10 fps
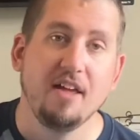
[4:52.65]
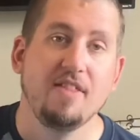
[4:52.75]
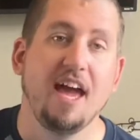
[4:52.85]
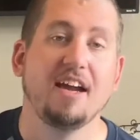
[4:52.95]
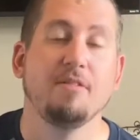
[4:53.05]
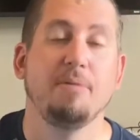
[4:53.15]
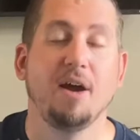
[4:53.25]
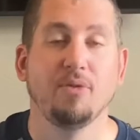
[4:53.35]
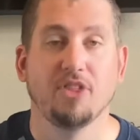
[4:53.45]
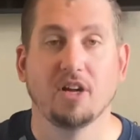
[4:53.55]
that combined
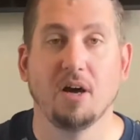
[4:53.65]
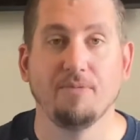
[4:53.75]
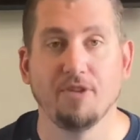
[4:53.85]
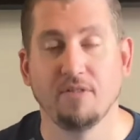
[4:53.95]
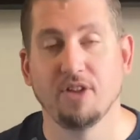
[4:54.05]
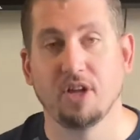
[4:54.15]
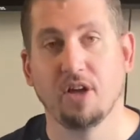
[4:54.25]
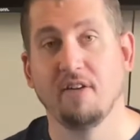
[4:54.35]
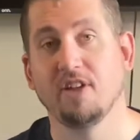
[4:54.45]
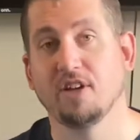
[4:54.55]
with the comfort
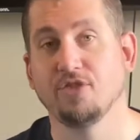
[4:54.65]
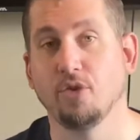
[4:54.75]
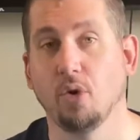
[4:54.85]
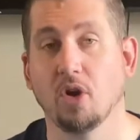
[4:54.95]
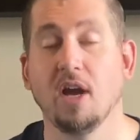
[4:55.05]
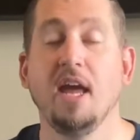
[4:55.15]
of the controller,